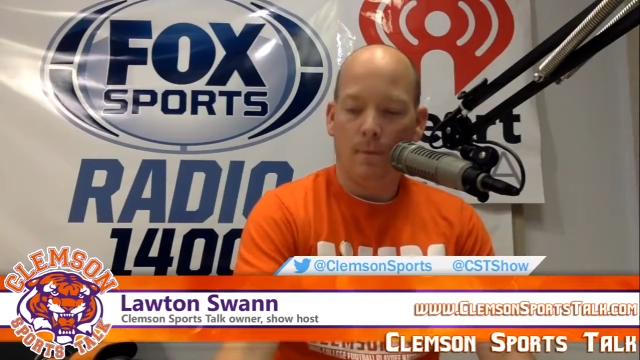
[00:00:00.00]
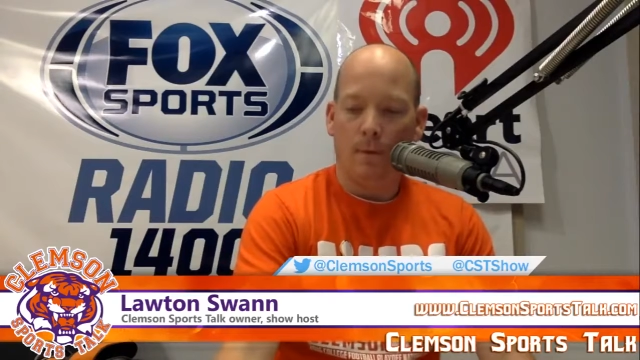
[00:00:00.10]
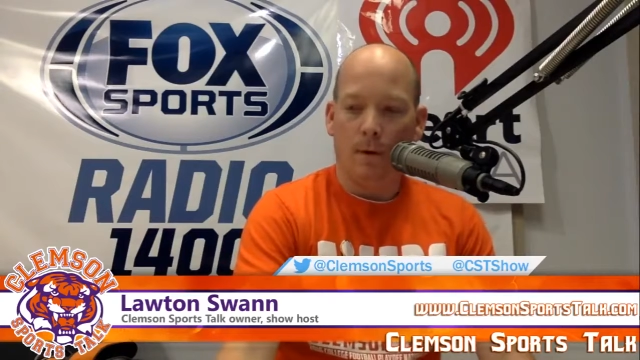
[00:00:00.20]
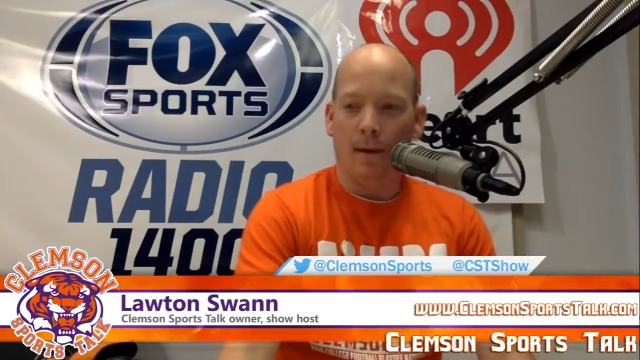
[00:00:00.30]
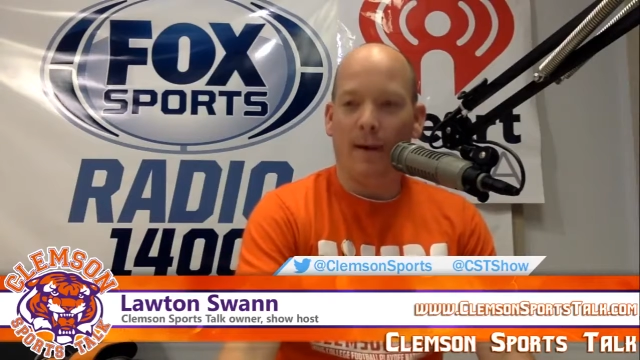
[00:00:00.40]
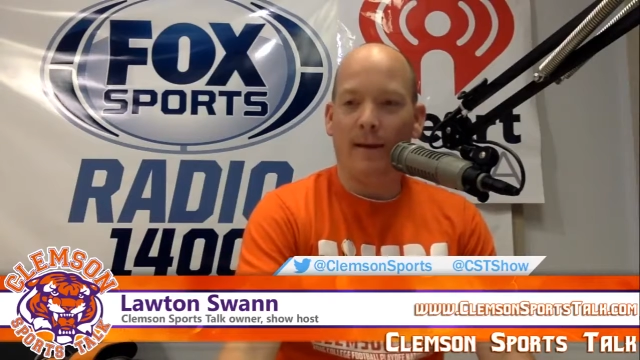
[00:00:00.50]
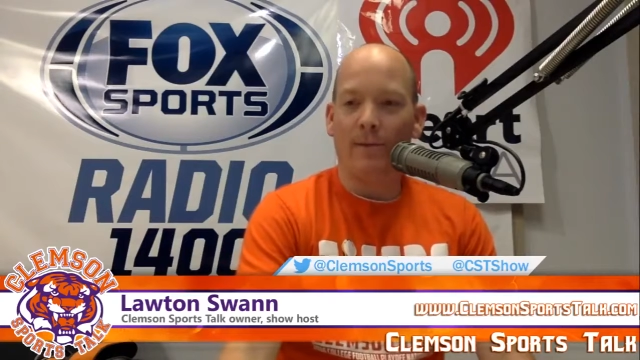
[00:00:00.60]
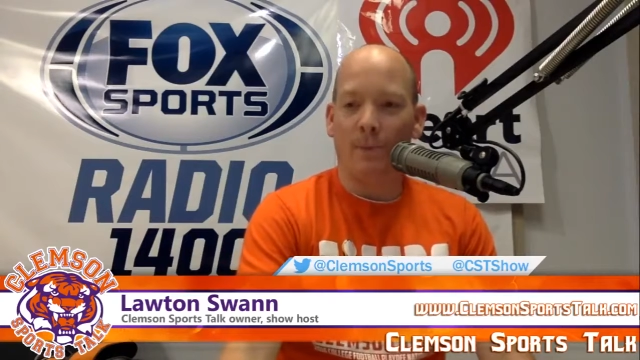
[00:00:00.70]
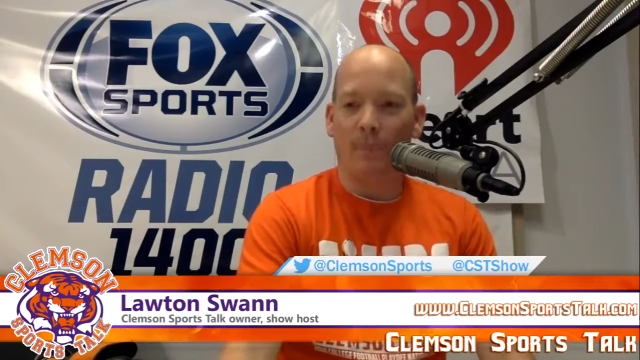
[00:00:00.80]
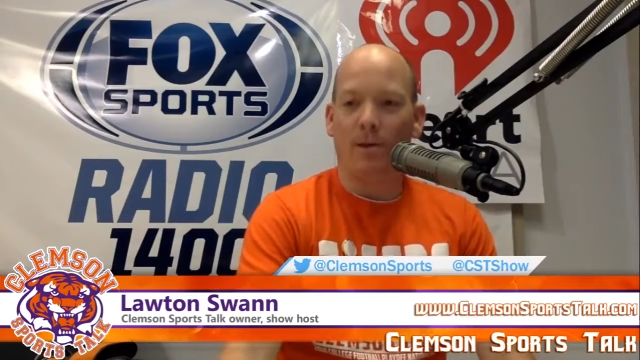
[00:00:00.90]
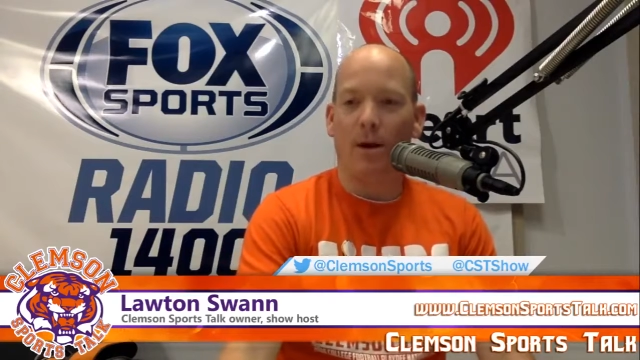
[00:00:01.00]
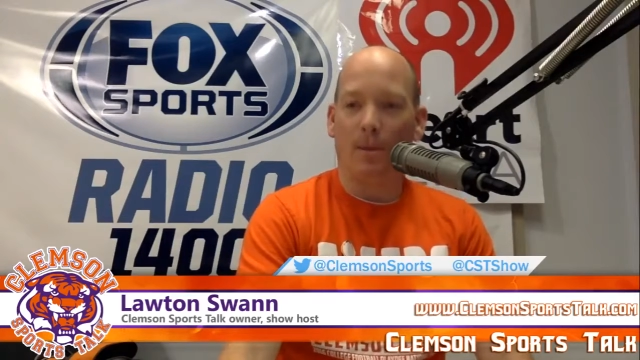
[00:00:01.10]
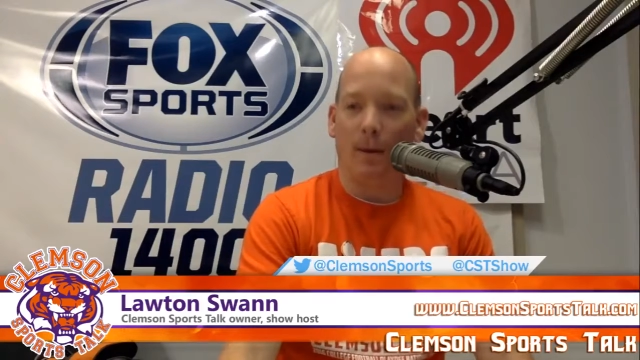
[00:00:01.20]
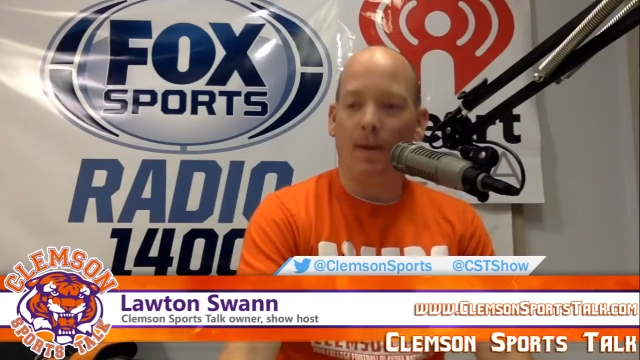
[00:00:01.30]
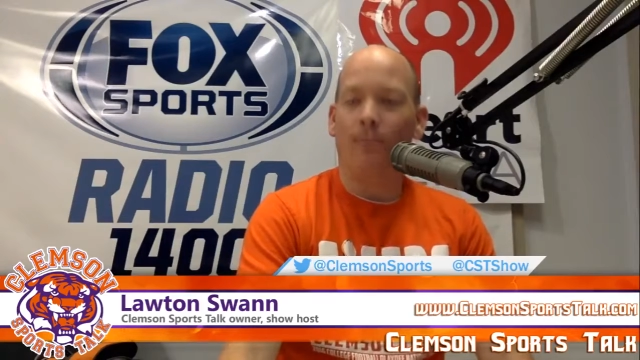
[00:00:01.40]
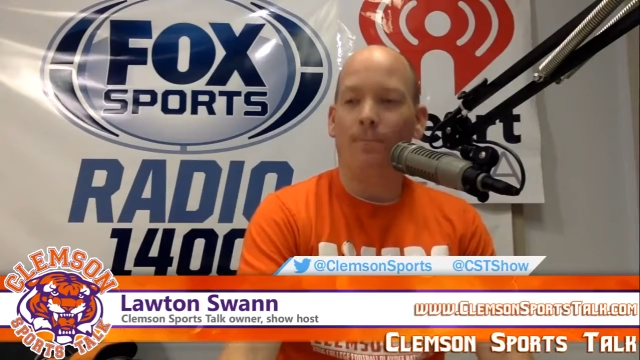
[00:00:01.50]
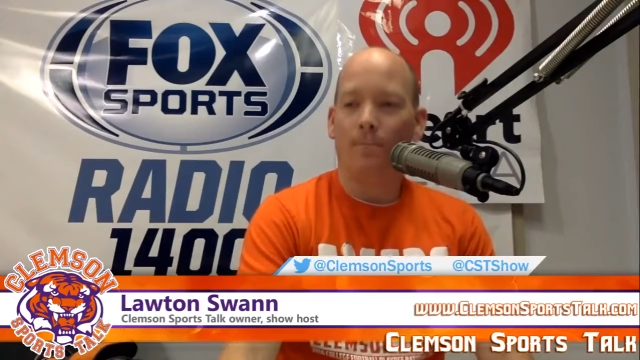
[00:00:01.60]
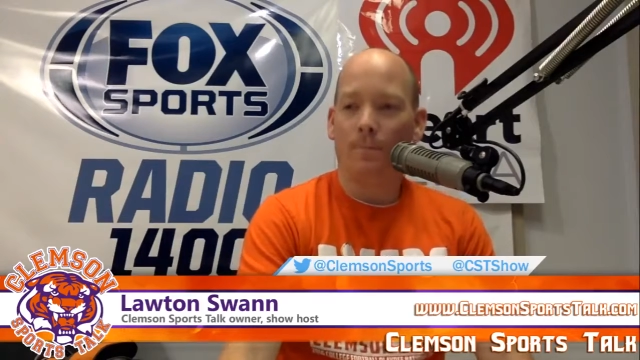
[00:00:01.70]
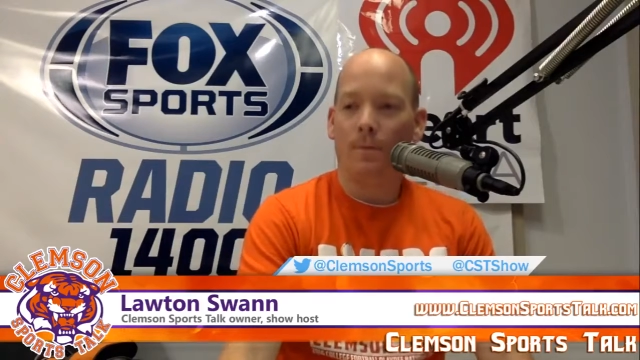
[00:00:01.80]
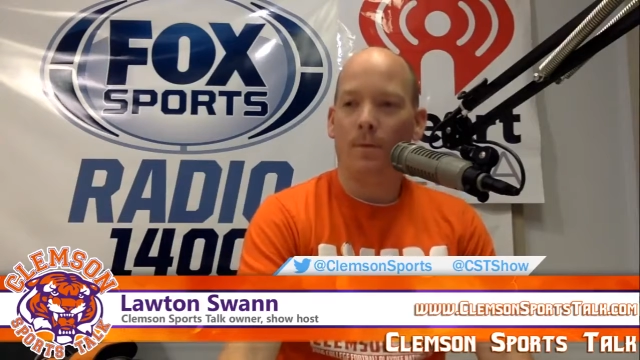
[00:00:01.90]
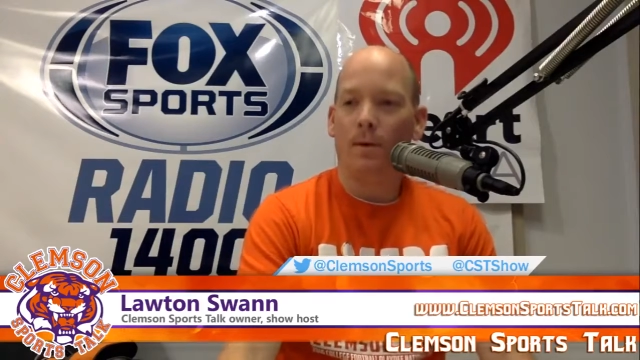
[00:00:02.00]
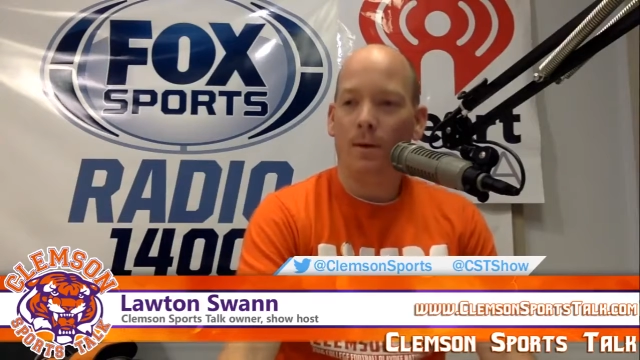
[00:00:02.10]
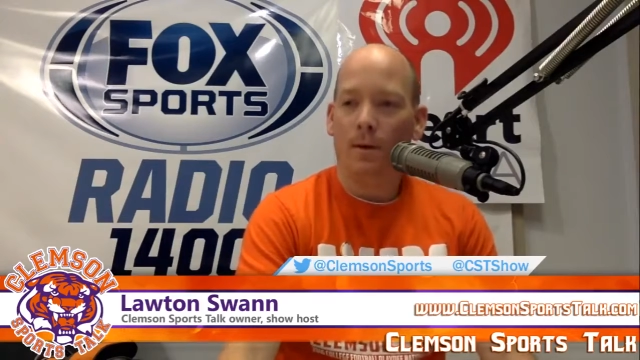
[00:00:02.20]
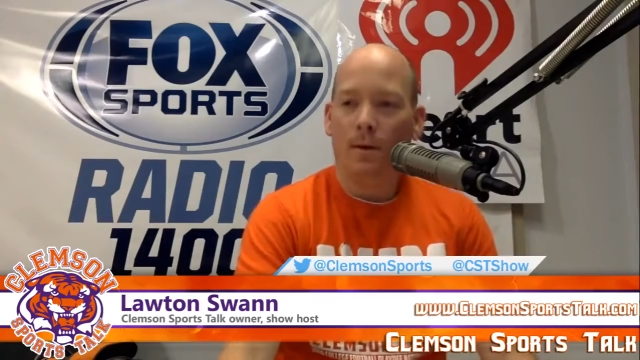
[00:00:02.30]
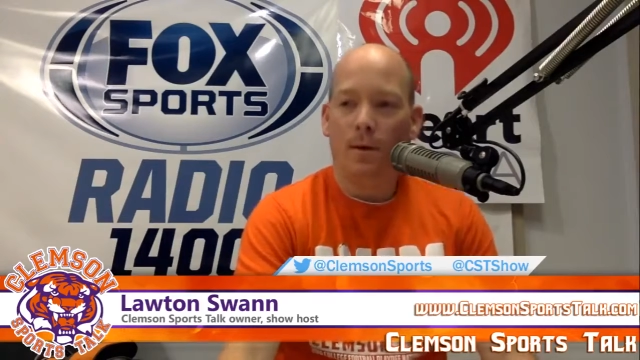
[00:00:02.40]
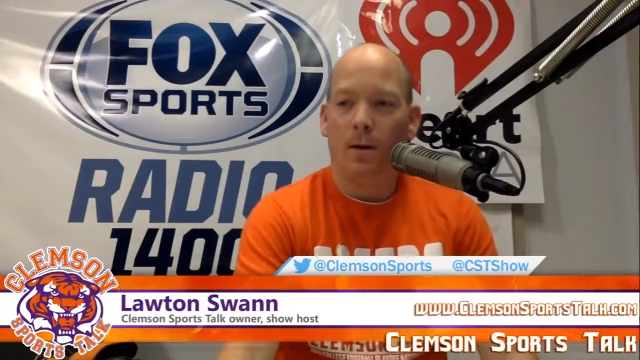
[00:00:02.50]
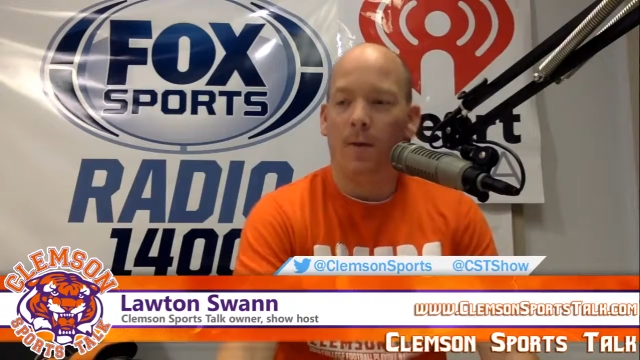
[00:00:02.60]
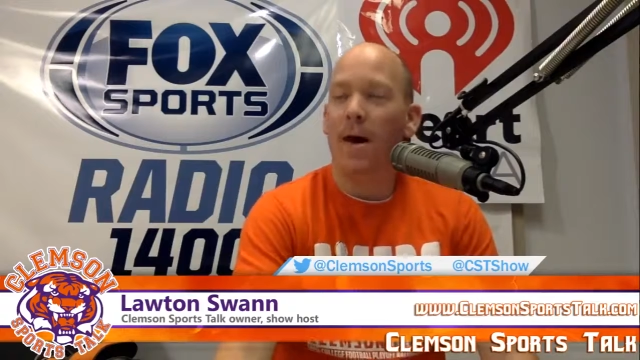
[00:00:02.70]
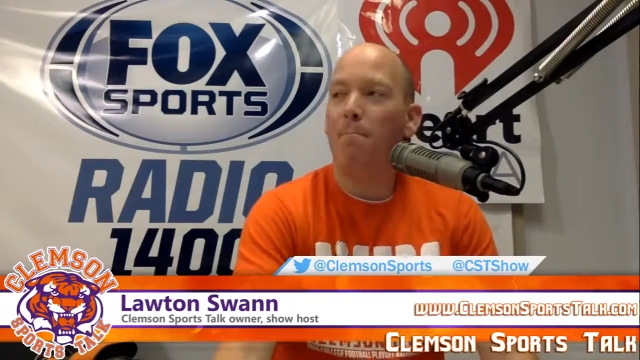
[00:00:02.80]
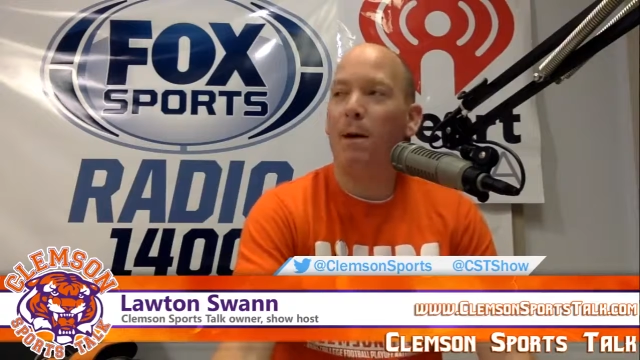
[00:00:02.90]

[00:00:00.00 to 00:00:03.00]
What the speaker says: Oh, yeah, that's what I'm talking about. That